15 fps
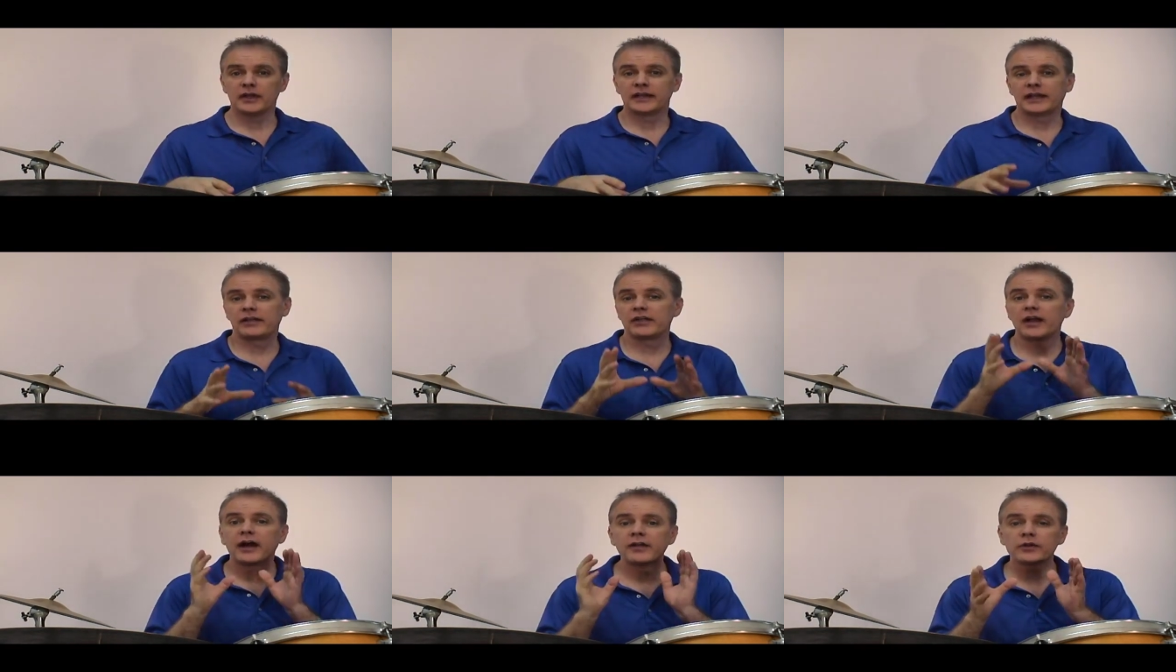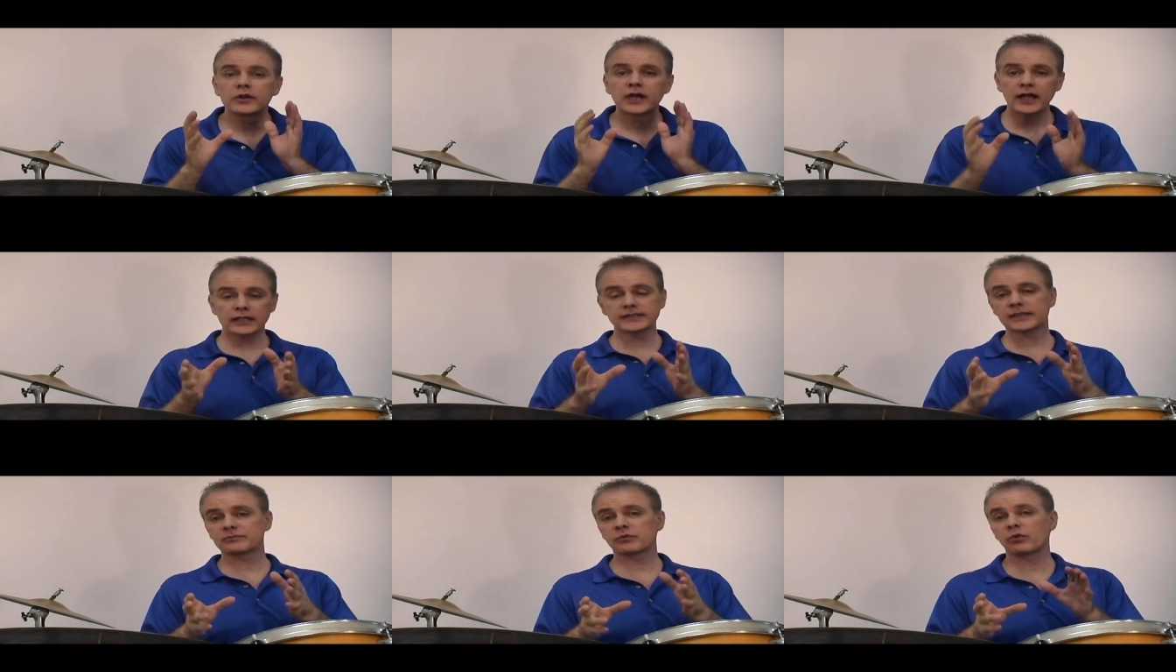Now, the other
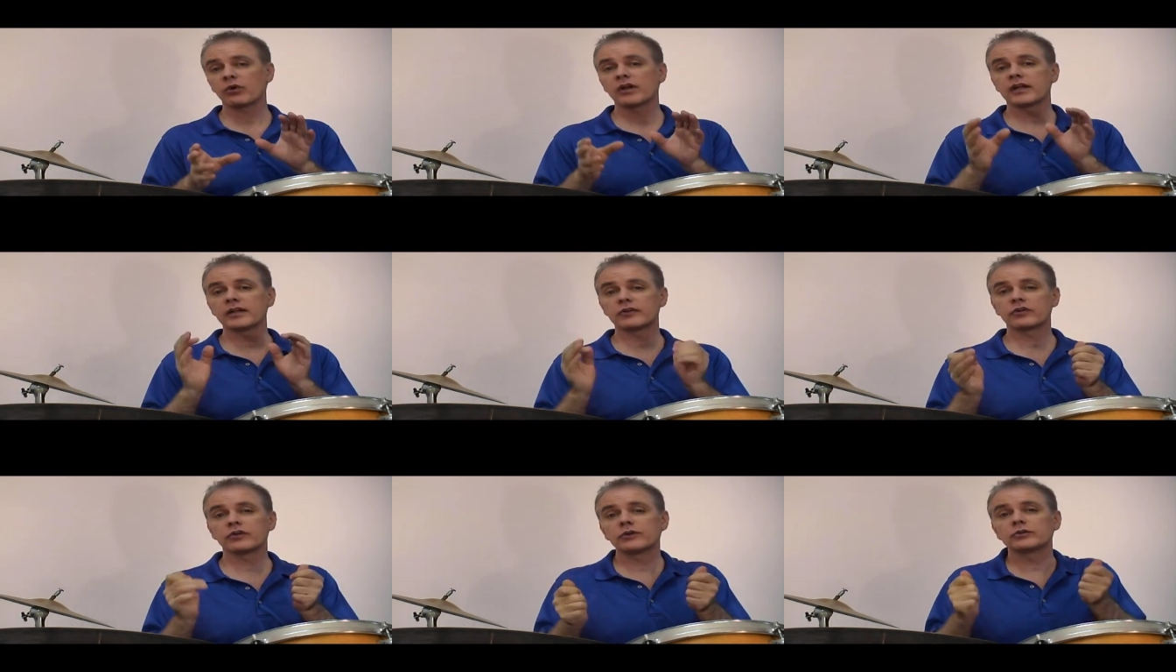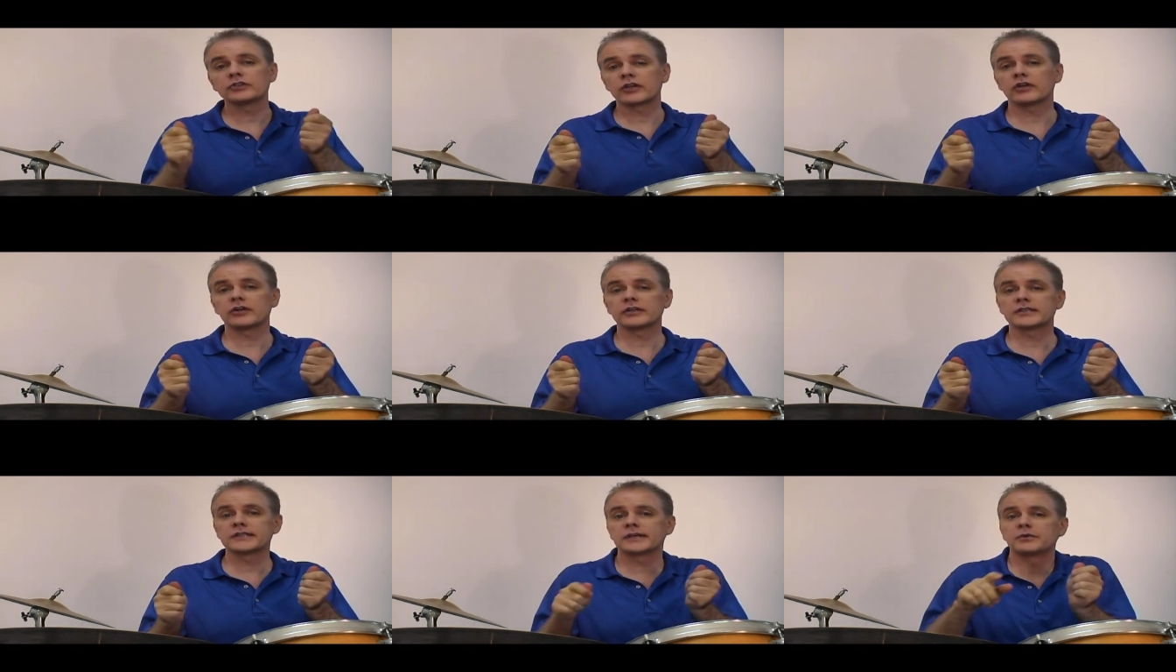concept we want to introduce here
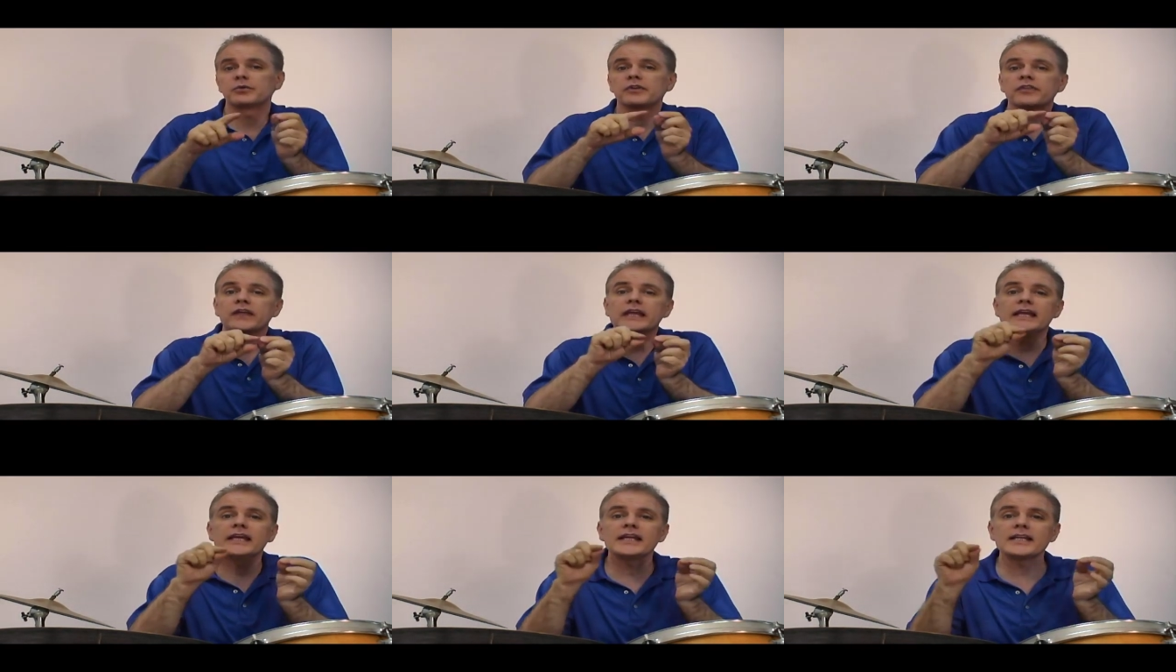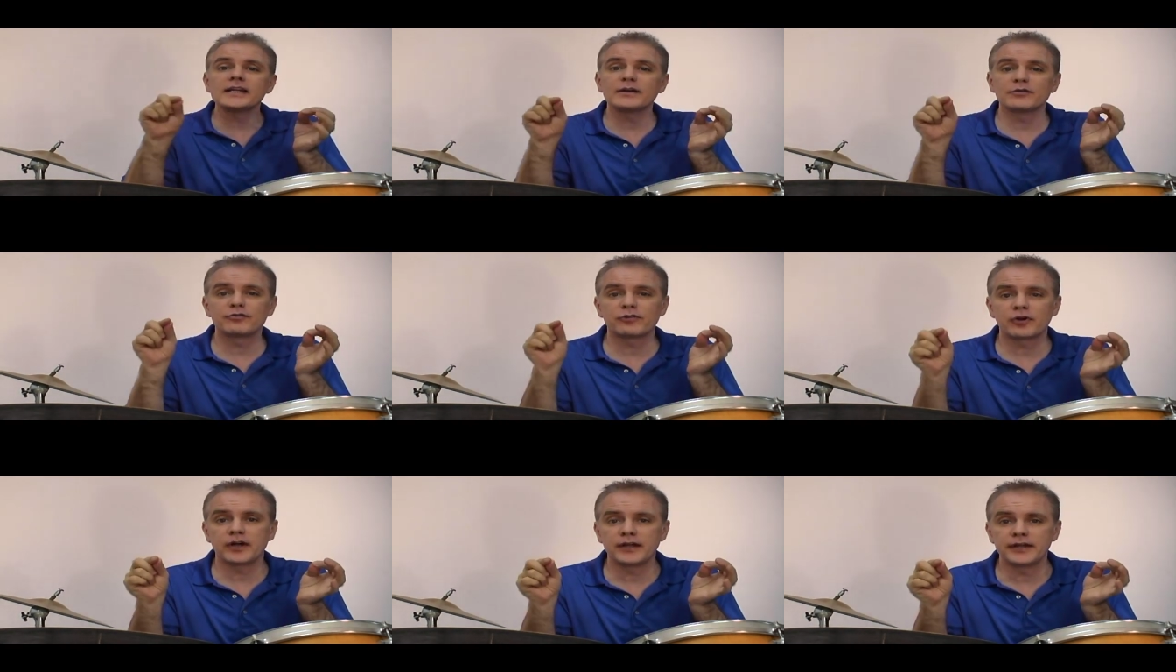is that within a
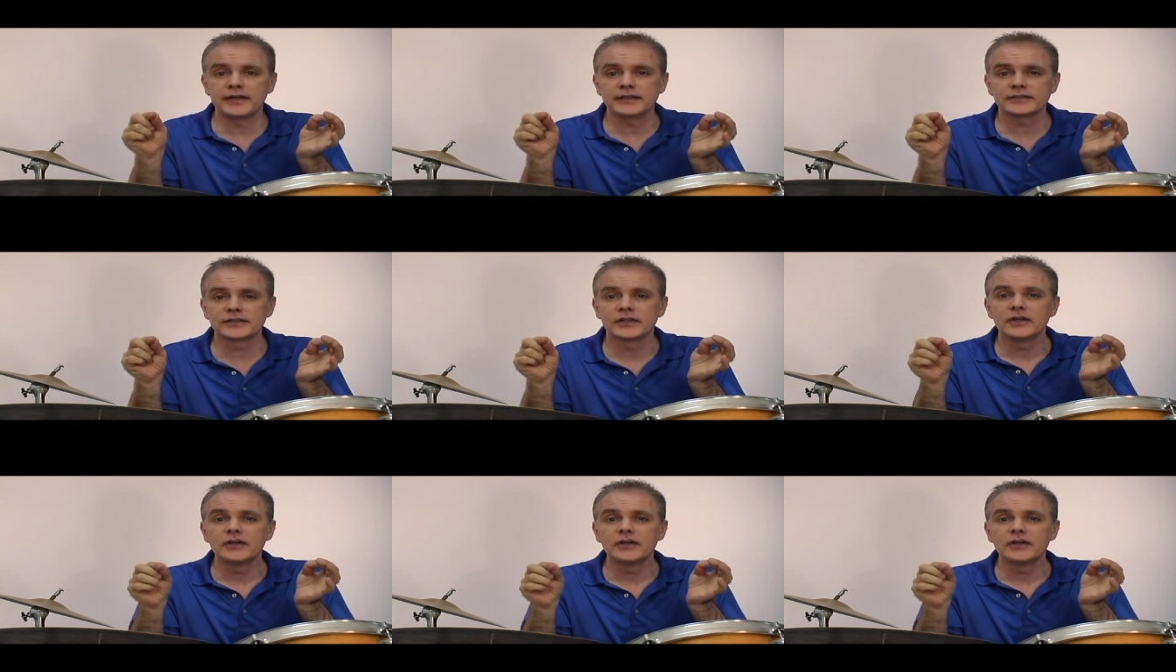phrase,